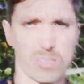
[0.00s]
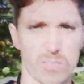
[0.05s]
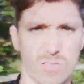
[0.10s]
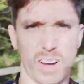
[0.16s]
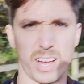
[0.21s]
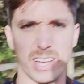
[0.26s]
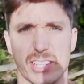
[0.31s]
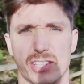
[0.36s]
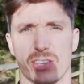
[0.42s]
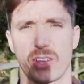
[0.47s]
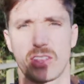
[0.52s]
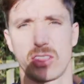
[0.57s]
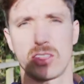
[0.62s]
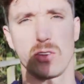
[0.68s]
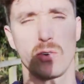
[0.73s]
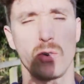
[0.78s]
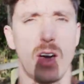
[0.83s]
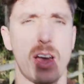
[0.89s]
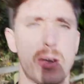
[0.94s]
Right, so I
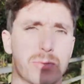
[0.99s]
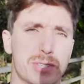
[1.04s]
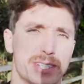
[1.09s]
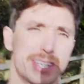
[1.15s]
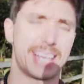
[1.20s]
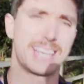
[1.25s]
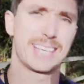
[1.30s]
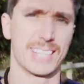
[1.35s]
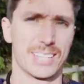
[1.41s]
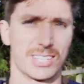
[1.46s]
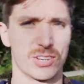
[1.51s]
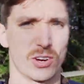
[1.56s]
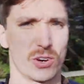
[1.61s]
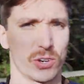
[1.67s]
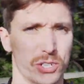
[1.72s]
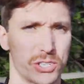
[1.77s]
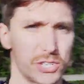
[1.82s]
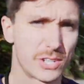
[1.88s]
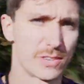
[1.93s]
thought I would take the
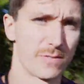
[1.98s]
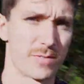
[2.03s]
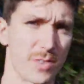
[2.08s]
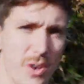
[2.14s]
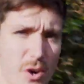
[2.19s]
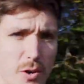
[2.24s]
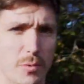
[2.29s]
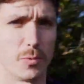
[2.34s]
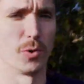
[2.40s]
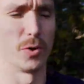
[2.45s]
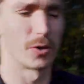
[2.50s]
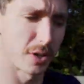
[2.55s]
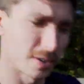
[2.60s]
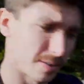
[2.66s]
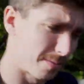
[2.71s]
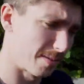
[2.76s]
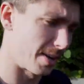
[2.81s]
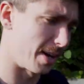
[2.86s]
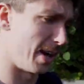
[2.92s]
dogs on a walk,
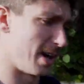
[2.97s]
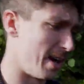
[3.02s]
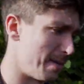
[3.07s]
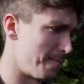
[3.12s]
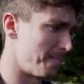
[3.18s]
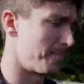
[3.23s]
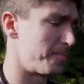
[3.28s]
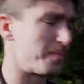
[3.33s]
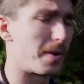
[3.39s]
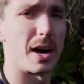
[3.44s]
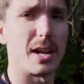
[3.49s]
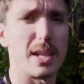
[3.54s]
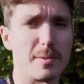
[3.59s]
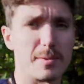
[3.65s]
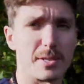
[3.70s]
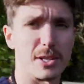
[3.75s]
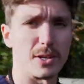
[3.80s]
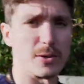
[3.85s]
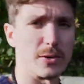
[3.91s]
partly
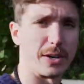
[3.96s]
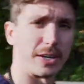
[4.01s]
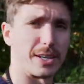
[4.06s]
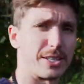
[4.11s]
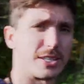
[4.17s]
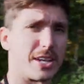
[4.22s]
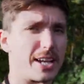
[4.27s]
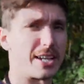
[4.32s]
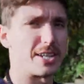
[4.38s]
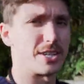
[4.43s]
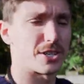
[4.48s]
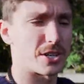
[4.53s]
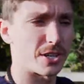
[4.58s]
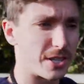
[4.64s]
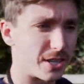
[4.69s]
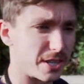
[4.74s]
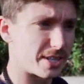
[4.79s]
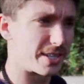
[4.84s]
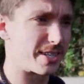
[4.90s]
so I could change the